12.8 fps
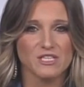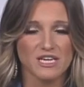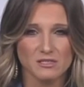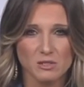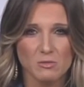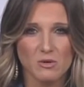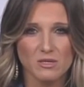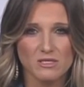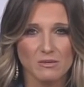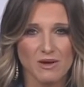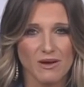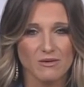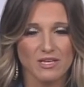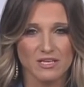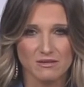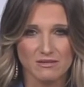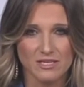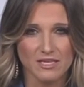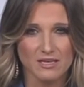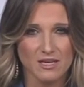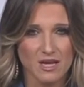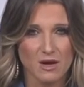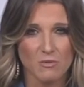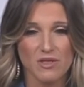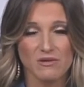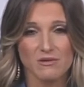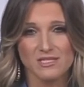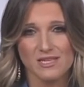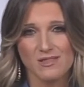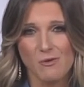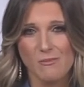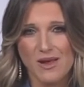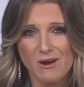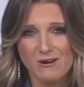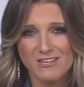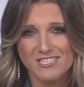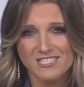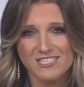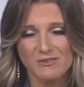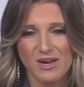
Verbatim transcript: testimonies about healing, whether it's in their marriage.